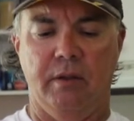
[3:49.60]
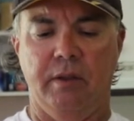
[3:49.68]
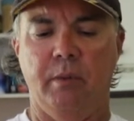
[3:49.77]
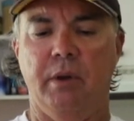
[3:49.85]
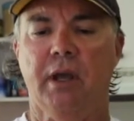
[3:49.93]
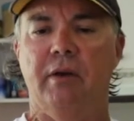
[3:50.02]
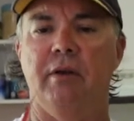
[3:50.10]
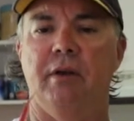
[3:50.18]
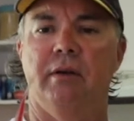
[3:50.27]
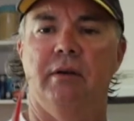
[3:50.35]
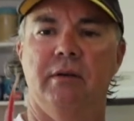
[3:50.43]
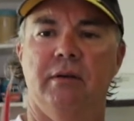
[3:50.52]
Then we have
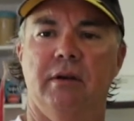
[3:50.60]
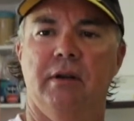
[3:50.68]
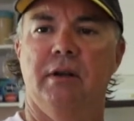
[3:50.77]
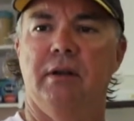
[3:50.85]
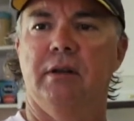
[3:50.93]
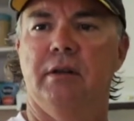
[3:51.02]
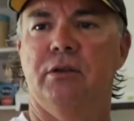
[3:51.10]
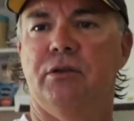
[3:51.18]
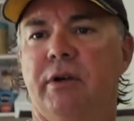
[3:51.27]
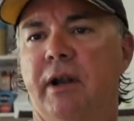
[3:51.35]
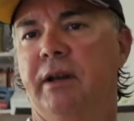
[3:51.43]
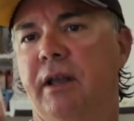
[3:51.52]
it.
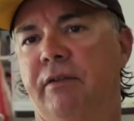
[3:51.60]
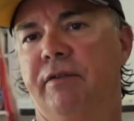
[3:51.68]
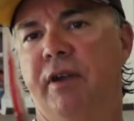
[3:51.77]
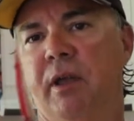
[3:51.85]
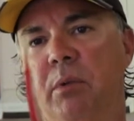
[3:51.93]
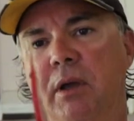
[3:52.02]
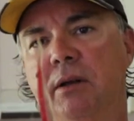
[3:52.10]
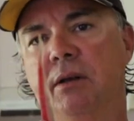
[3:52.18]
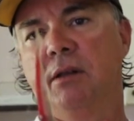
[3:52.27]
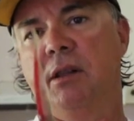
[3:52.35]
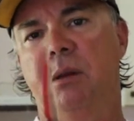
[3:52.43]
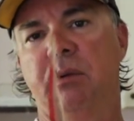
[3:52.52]
Straightened out a fair
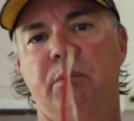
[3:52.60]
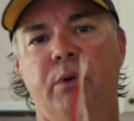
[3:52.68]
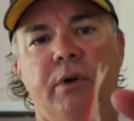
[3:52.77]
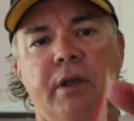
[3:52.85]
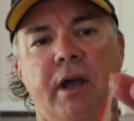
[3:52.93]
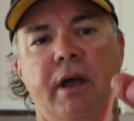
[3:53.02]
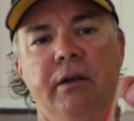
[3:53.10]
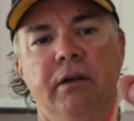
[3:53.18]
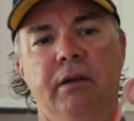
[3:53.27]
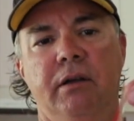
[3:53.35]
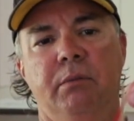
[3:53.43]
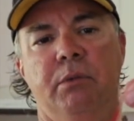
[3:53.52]
bit, a little bit more to
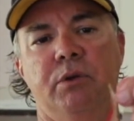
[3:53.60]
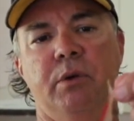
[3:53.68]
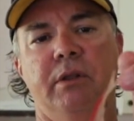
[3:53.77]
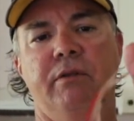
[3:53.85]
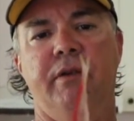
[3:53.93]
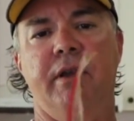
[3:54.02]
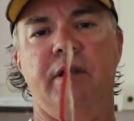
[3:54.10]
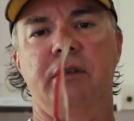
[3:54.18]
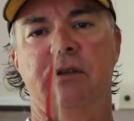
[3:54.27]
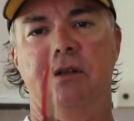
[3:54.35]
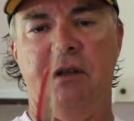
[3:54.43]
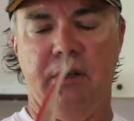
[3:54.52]
go between the
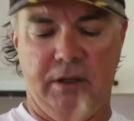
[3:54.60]
fingers.